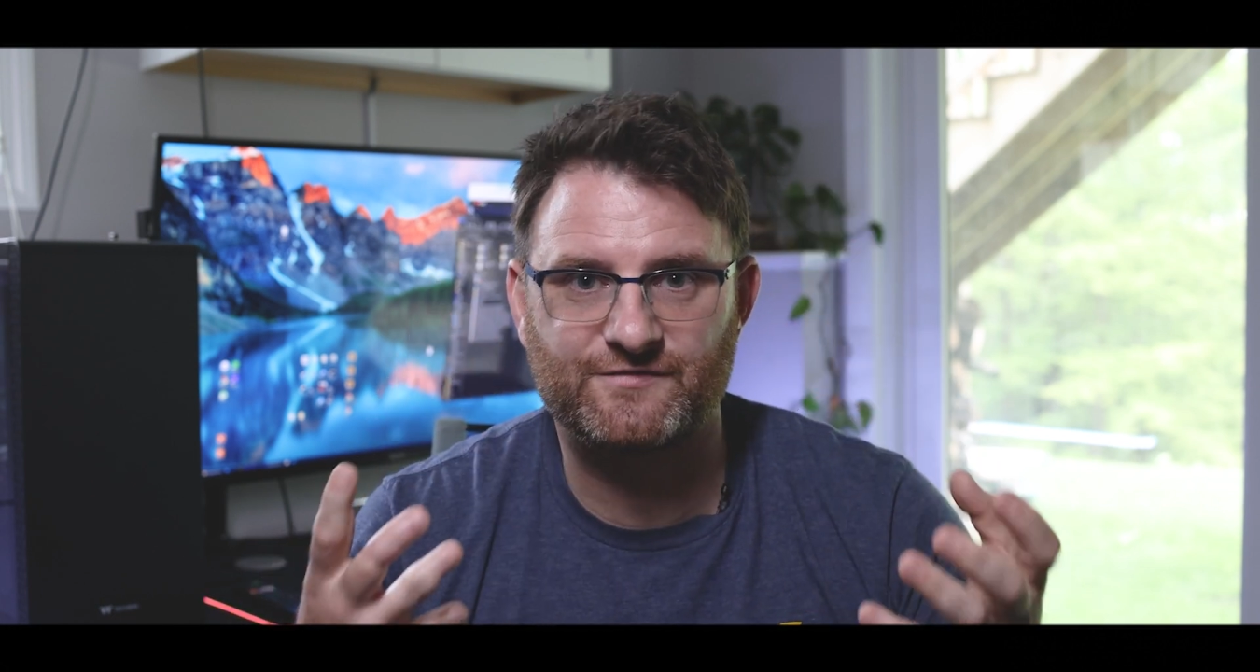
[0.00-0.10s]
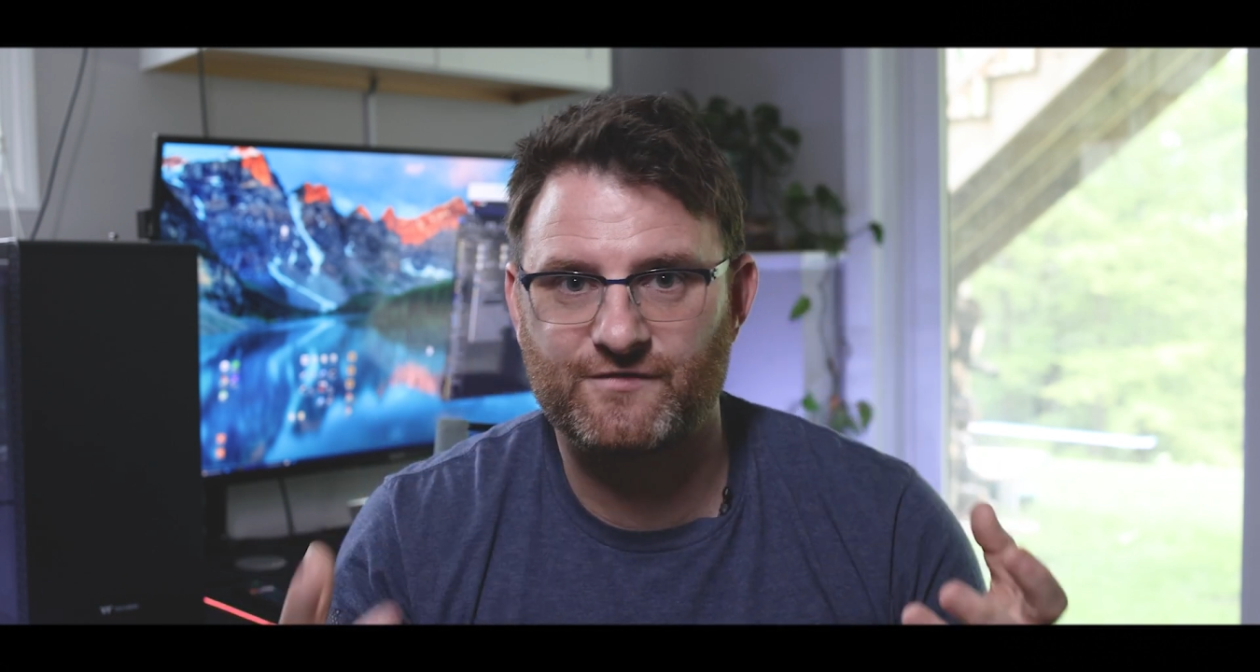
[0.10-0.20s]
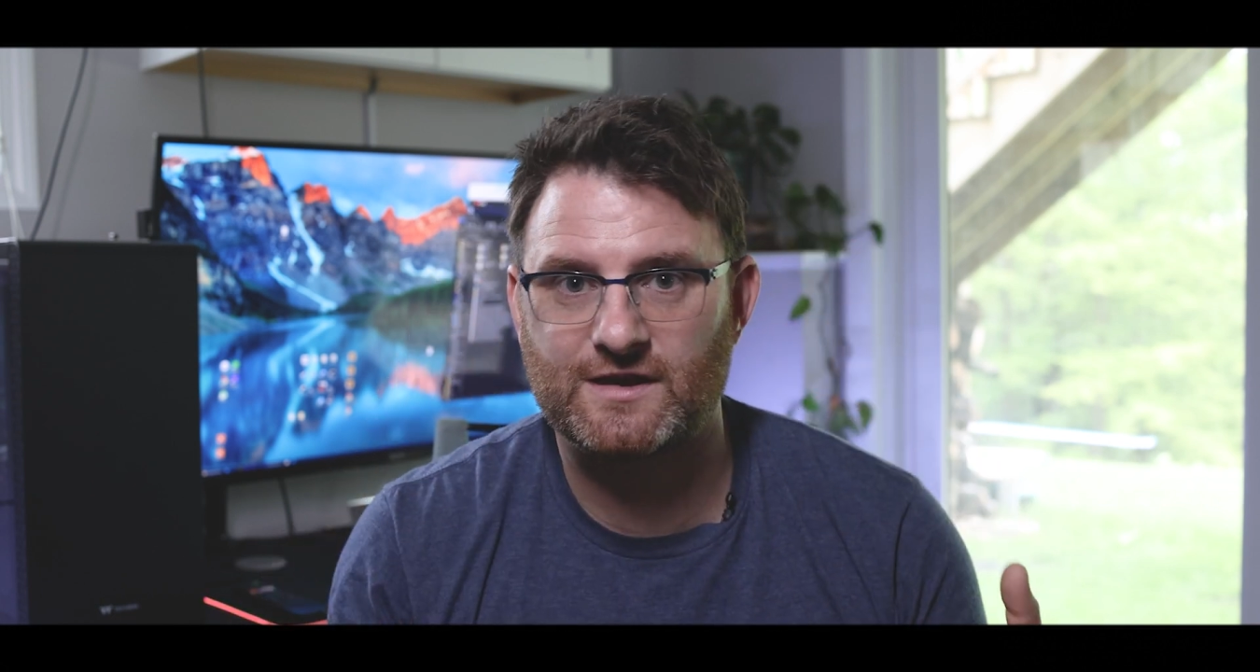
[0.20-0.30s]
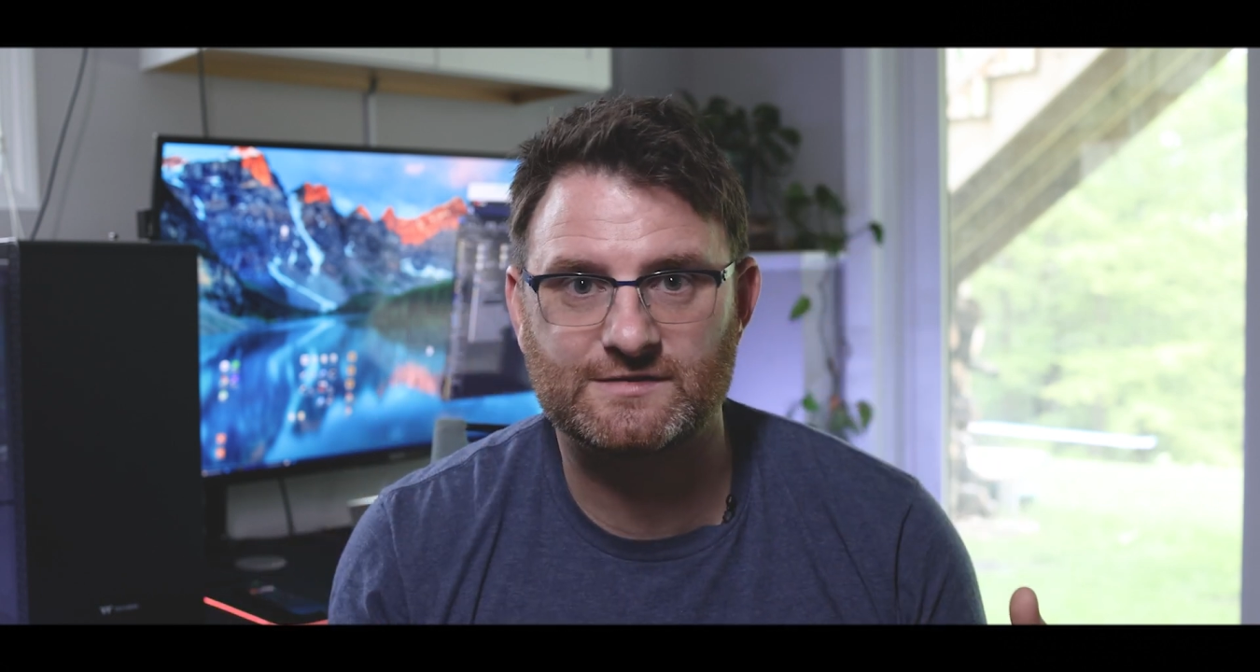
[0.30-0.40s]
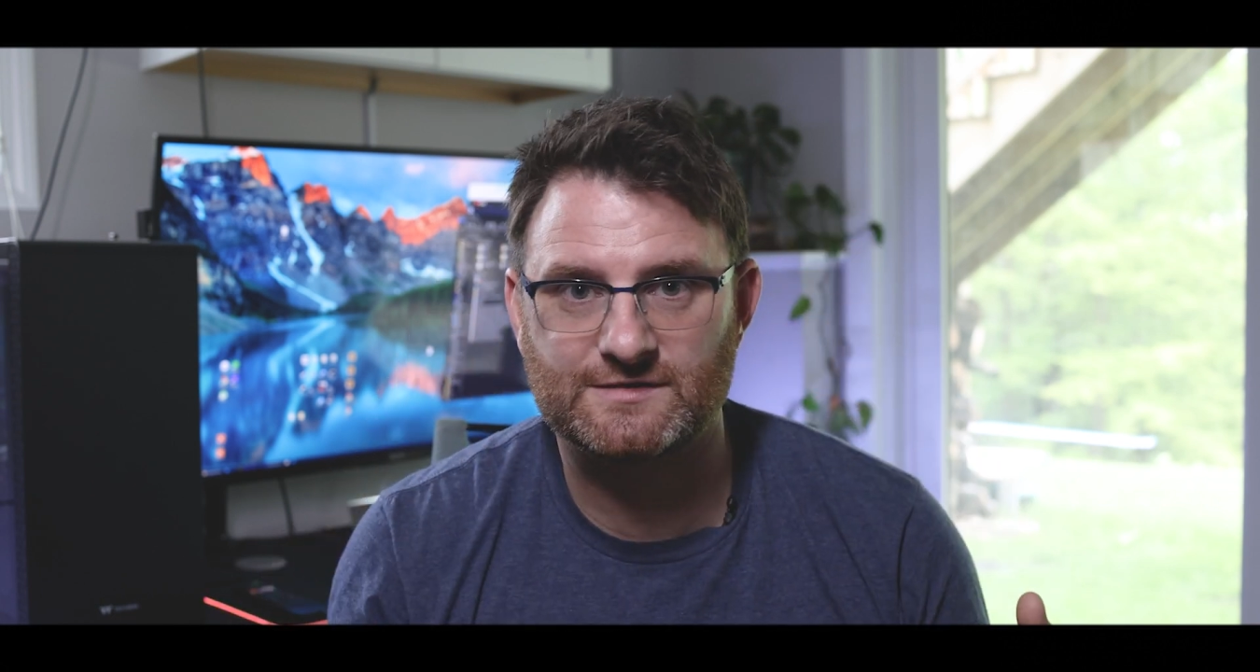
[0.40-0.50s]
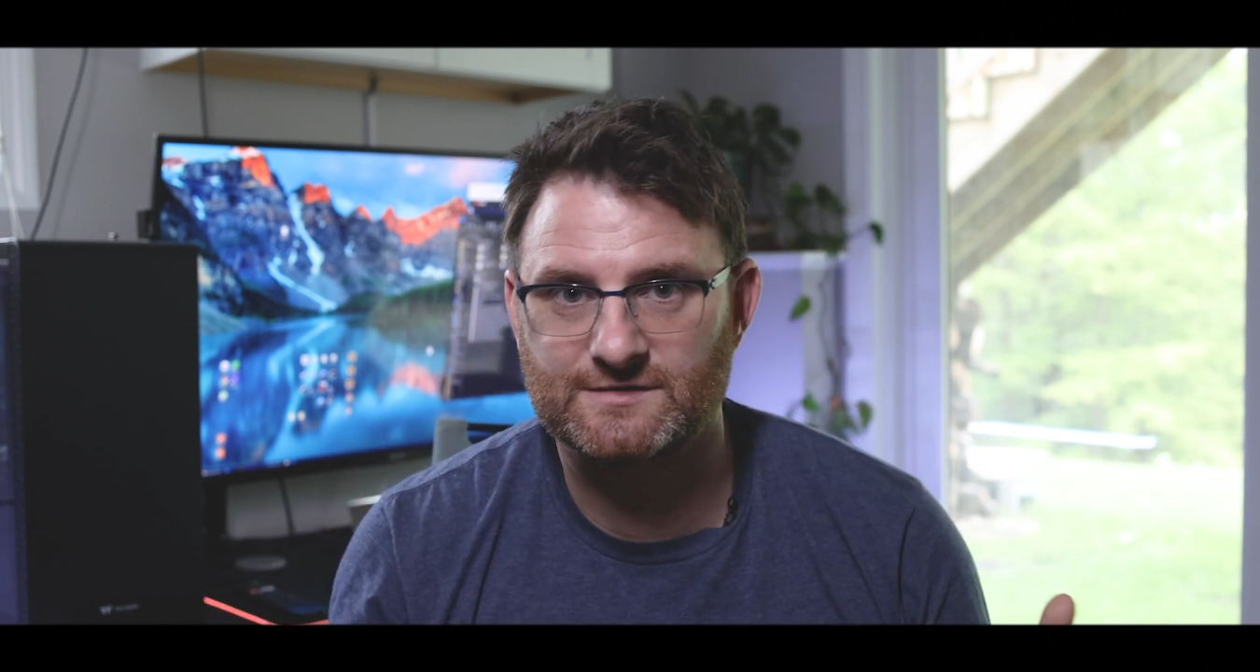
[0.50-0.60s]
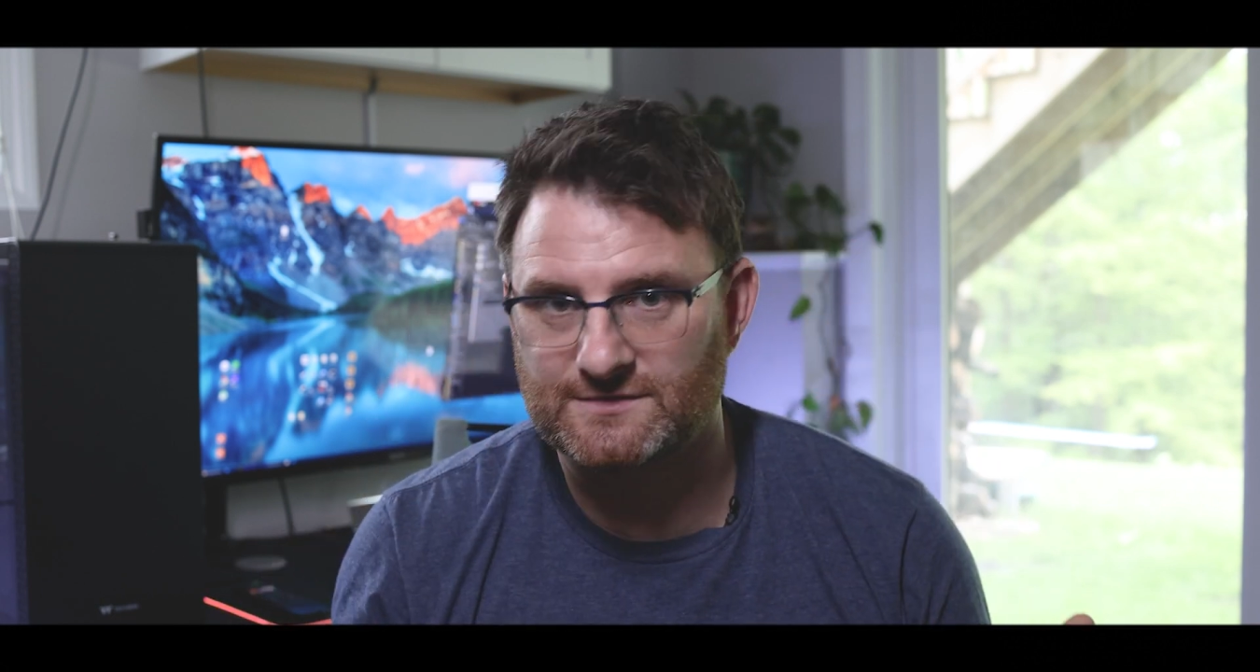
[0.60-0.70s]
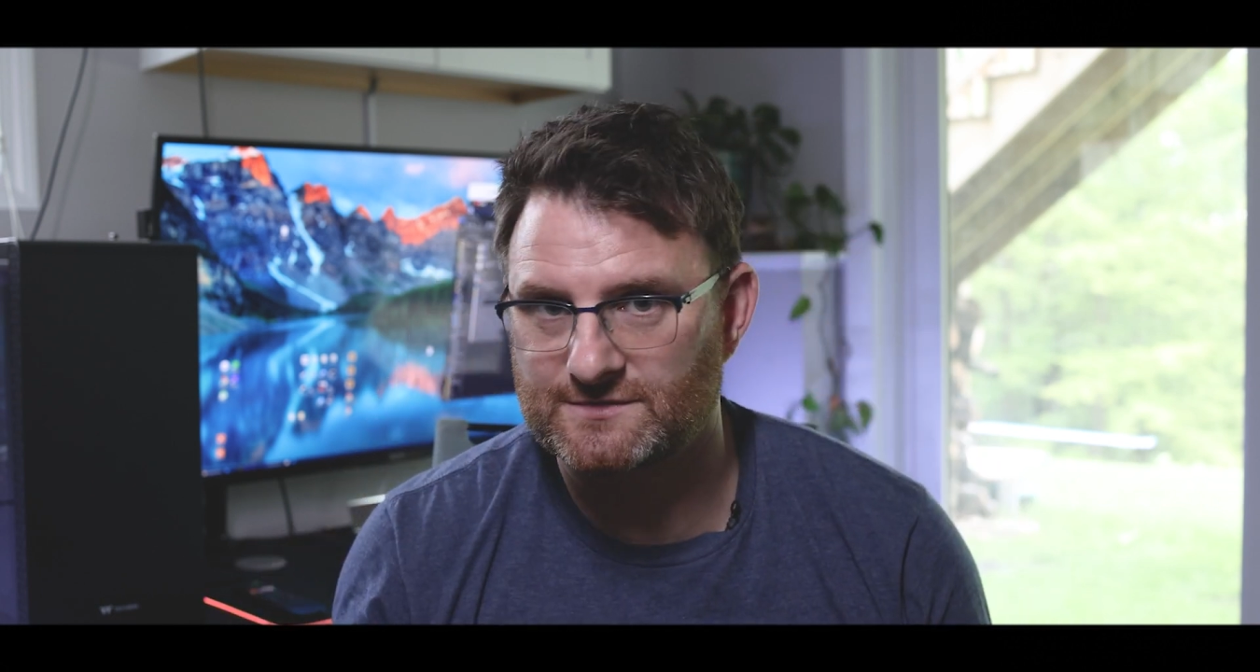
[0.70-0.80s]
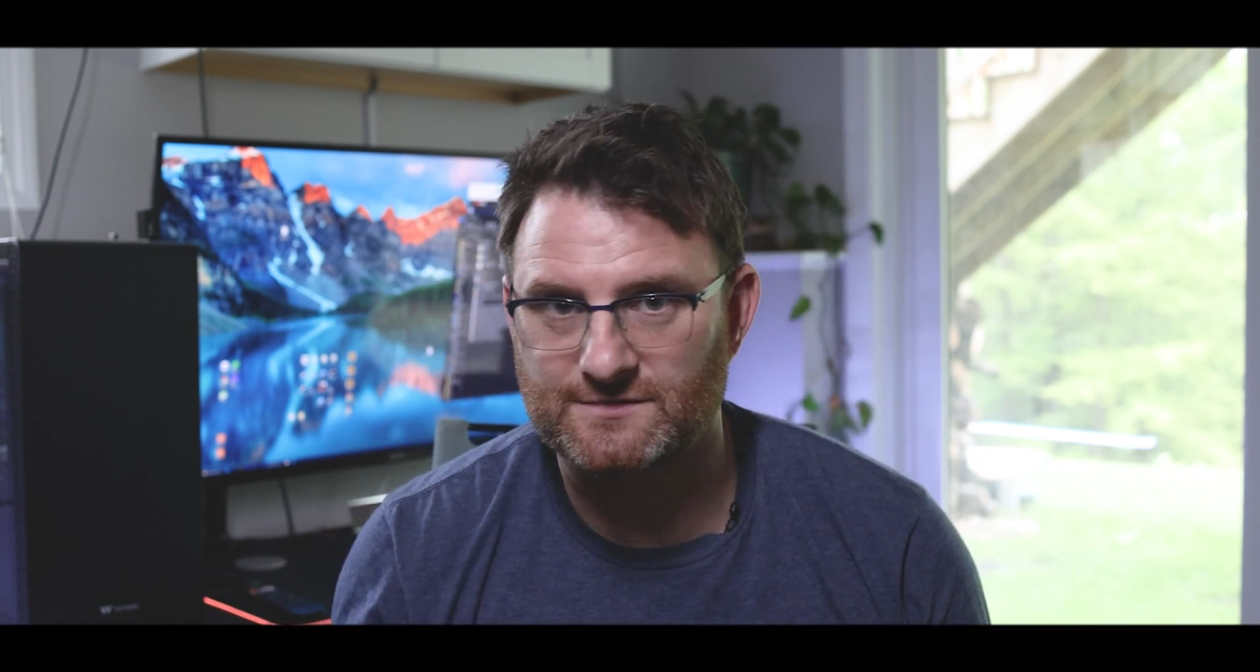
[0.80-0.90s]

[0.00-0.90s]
faces.